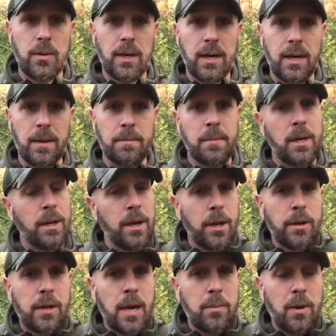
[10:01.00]
um,
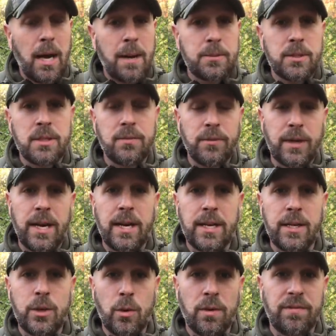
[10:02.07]
another couple options for
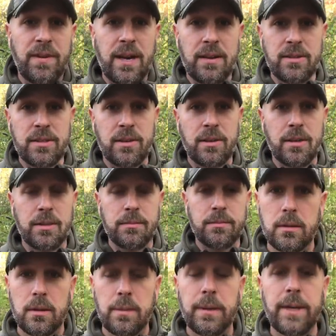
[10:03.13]
getting your fire started.
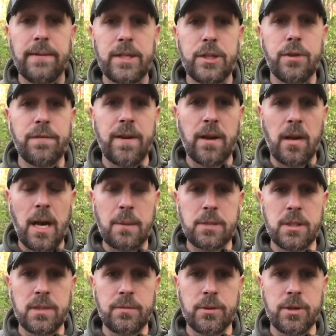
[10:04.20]
Let me give you two final
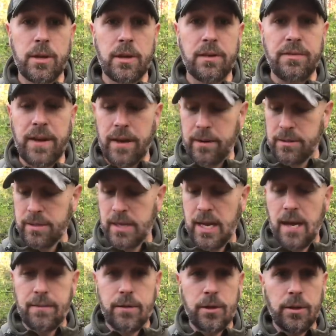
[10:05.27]
options for starting fires. So you
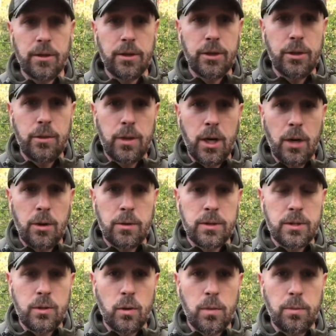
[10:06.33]
have your U C O
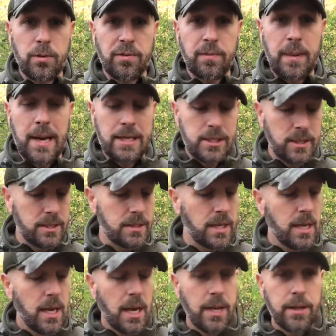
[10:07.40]
Stormproof matches
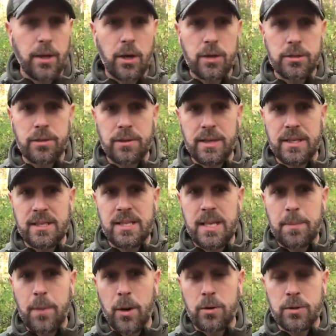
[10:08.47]
and then also the
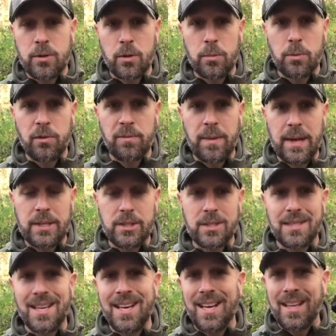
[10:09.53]
Zippo Stormproof
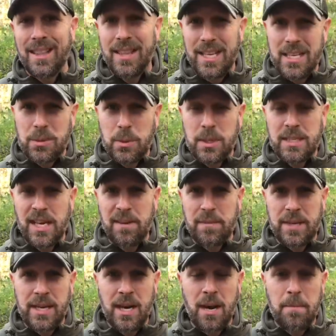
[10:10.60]
matches. These ones have
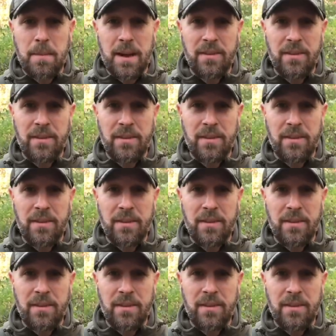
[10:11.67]
become my